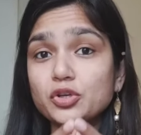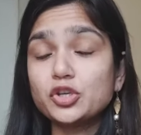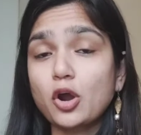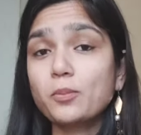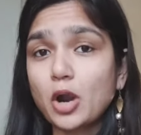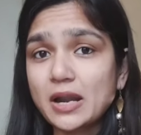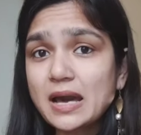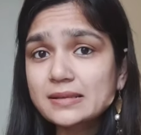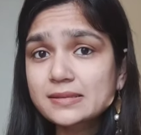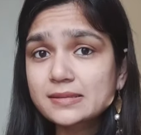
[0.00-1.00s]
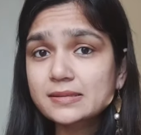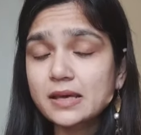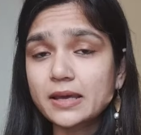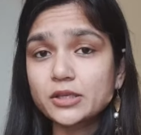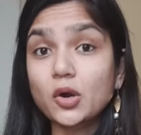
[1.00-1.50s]
your products,
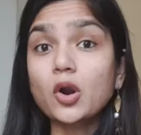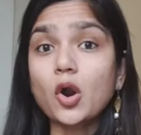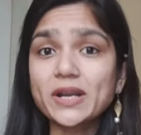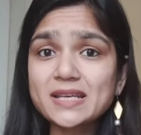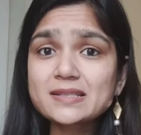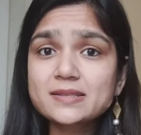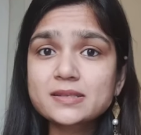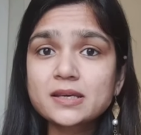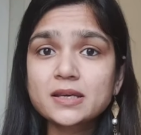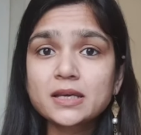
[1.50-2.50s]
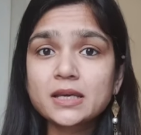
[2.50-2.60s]
your audience.